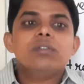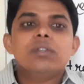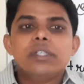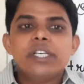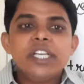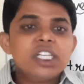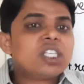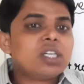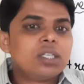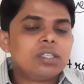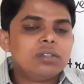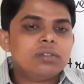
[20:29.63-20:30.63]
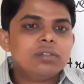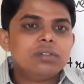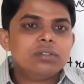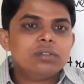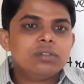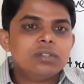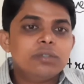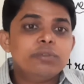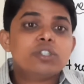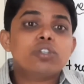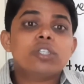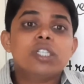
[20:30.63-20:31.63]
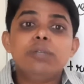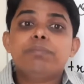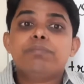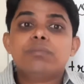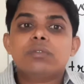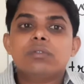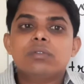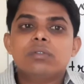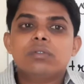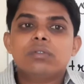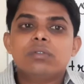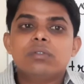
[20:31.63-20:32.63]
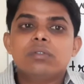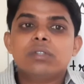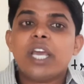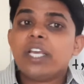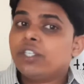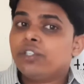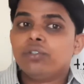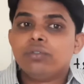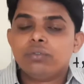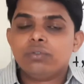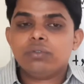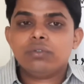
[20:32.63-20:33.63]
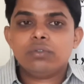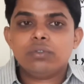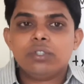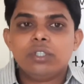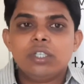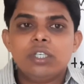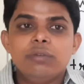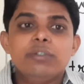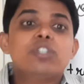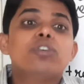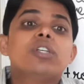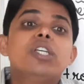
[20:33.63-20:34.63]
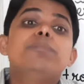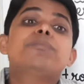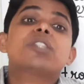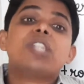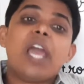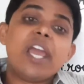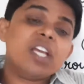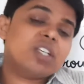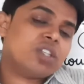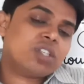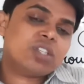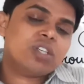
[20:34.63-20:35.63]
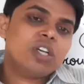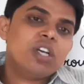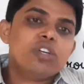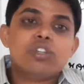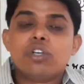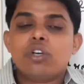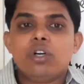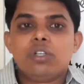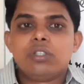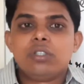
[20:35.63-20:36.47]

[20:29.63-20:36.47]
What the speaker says: nature. We should give thank you. We should give thanks to the God.